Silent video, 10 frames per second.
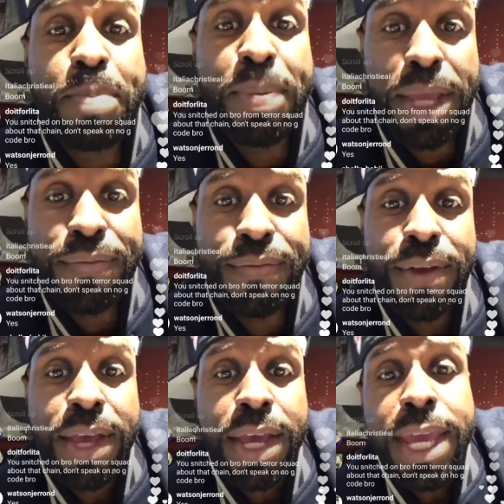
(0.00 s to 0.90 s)
beef
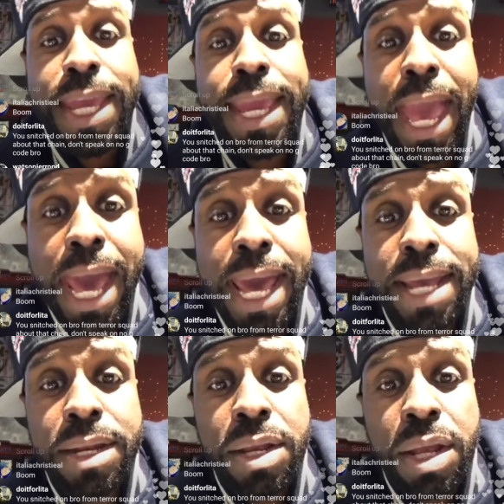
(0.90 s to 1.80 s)
he
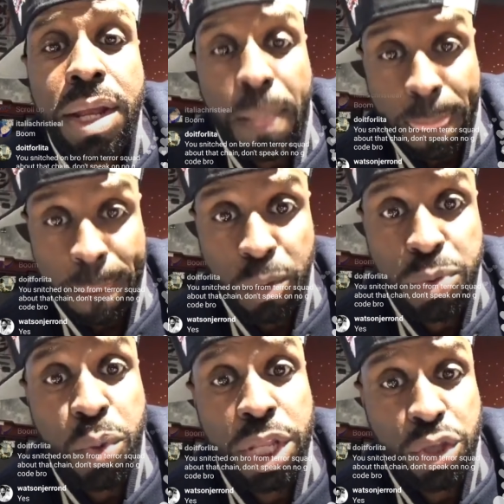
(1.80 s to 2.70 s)
had
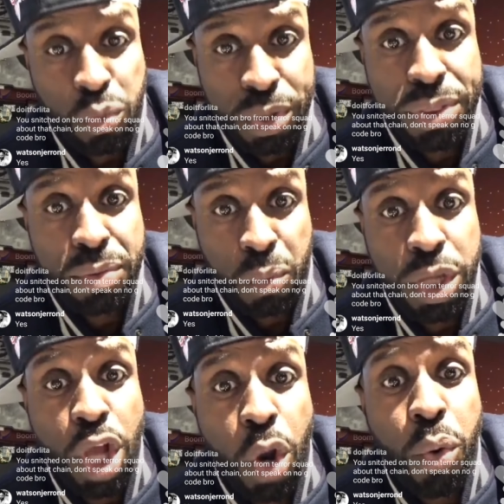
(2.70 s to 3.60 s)
with
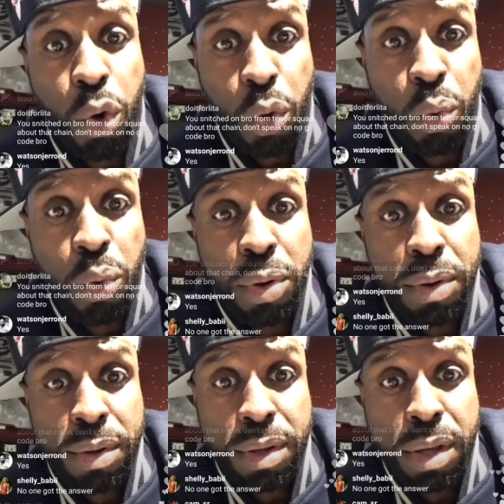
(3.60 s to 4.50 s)
we know who.
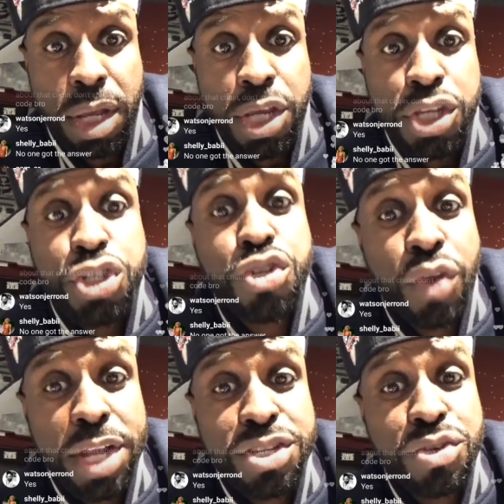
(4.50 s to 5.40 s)

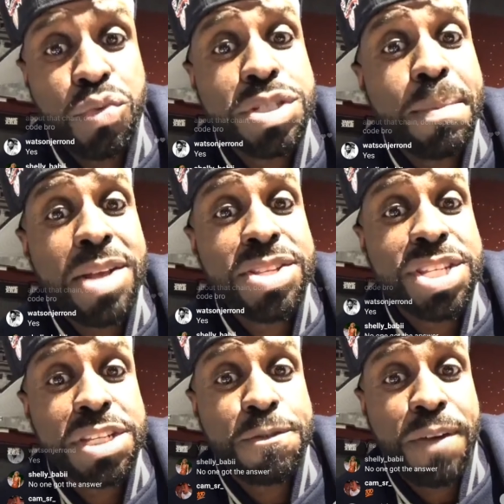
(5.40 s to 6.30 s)
Stretch, who was about
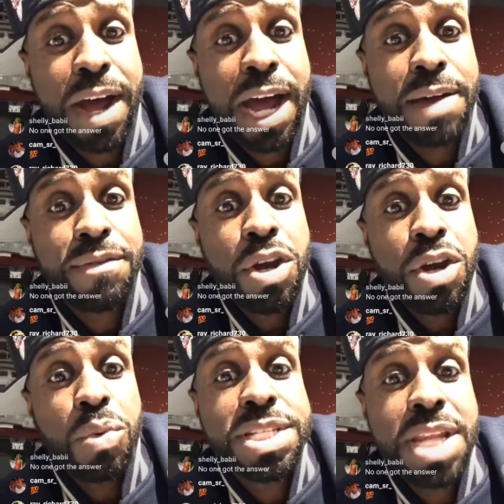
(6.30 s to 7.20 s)
6'5",
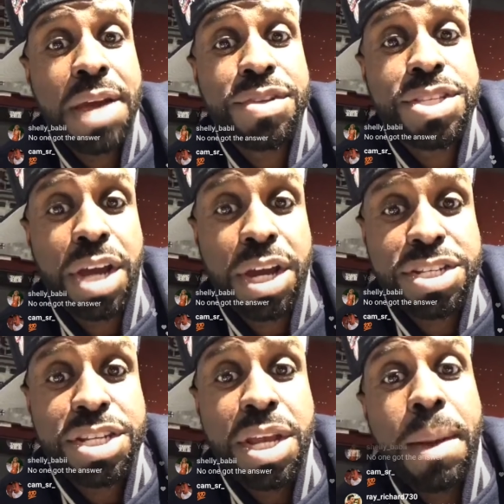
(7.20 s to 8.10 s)
was never
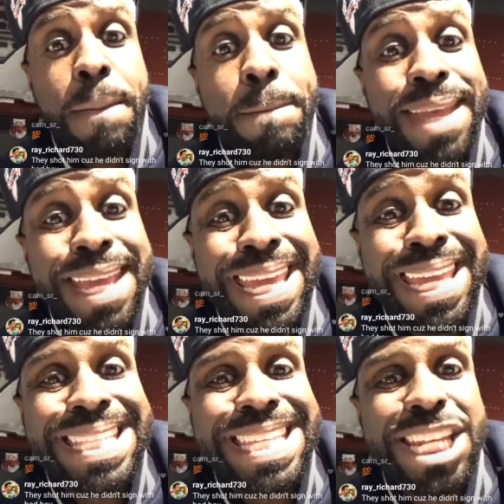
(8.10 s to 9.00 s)
touched.
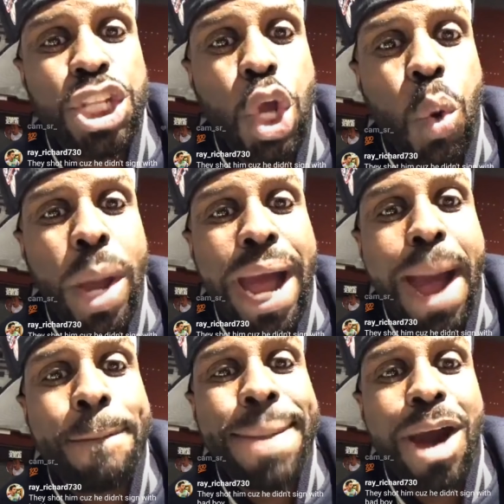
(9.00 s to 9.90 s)
Biggie didn't know
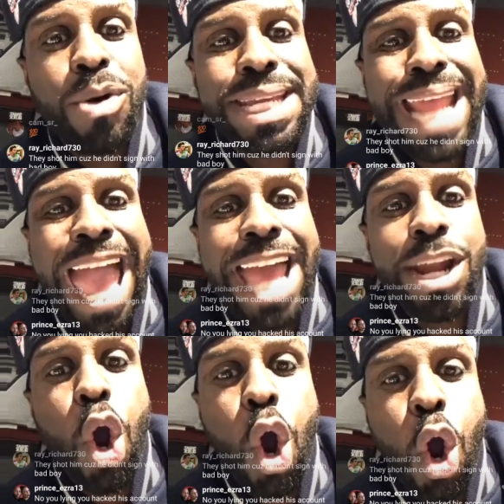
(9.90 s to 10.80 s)
about it at
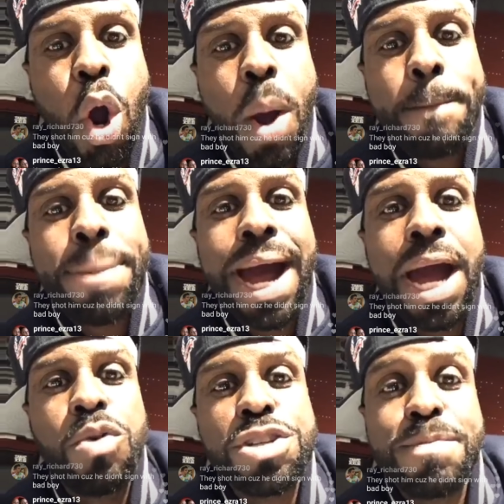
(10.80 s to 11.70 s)
all.
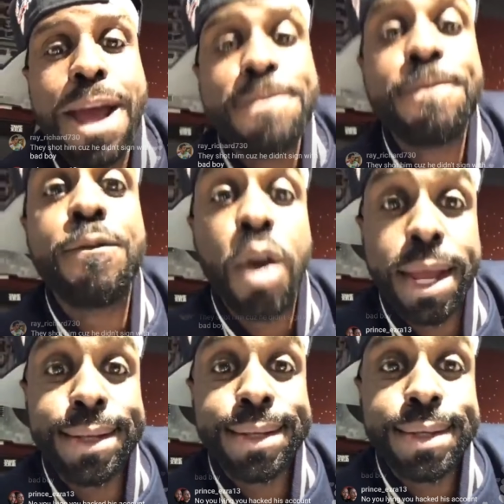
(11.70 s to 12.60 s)
Pac was my
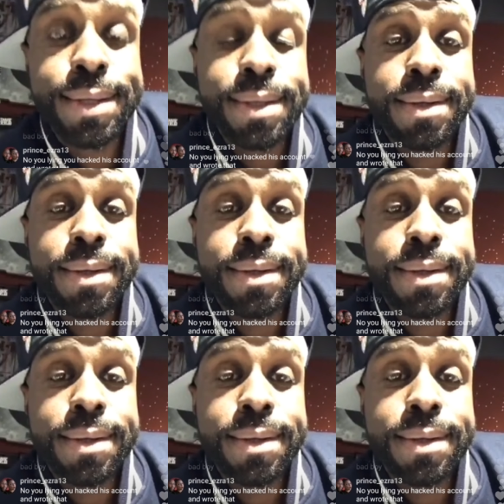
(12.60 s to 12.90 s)
friend.